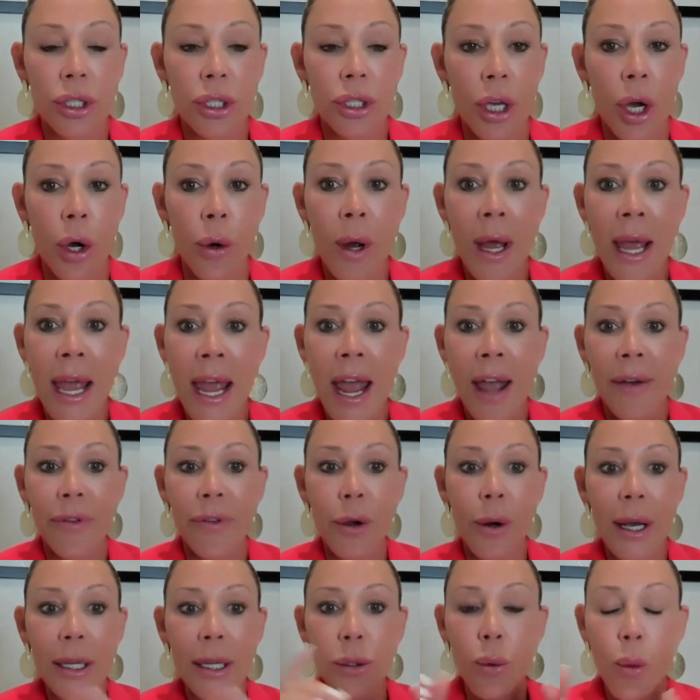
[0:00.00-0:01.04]
So if you
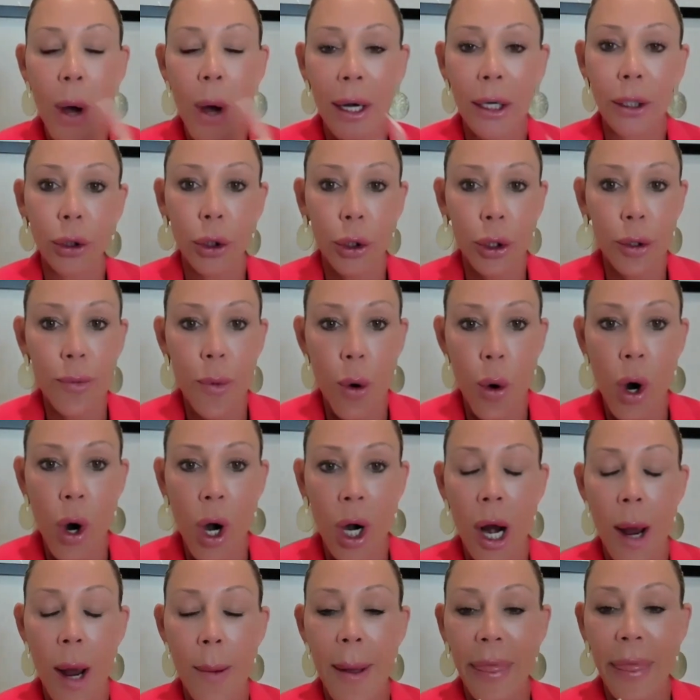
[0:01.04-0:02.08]
guys want to learn
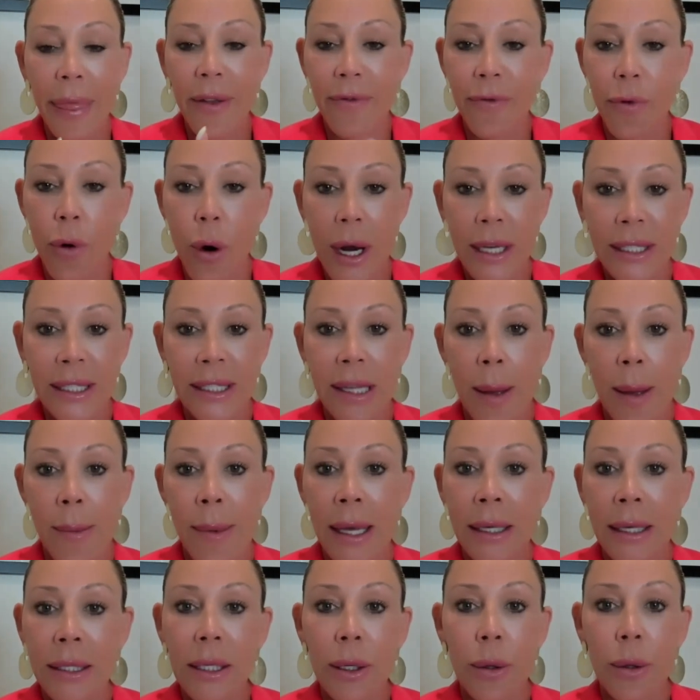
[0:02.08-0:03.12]
more about the 4S
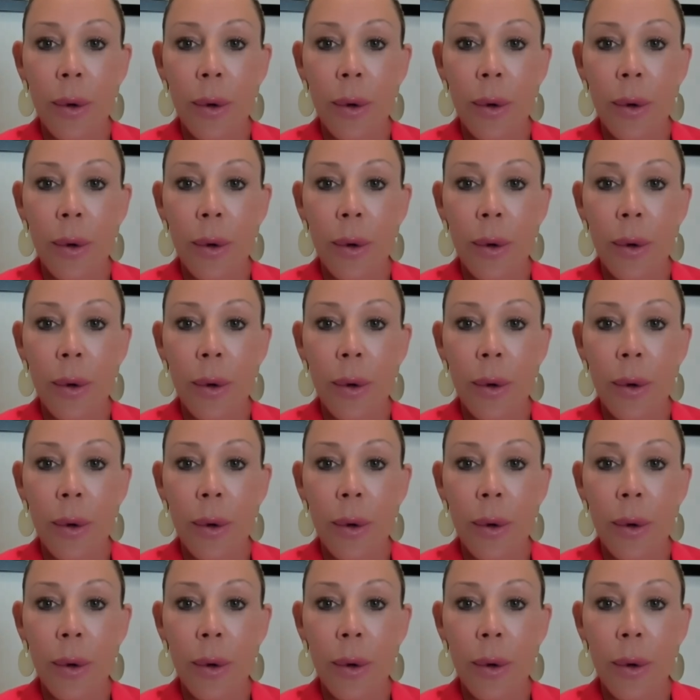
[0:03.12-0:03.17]
Summit,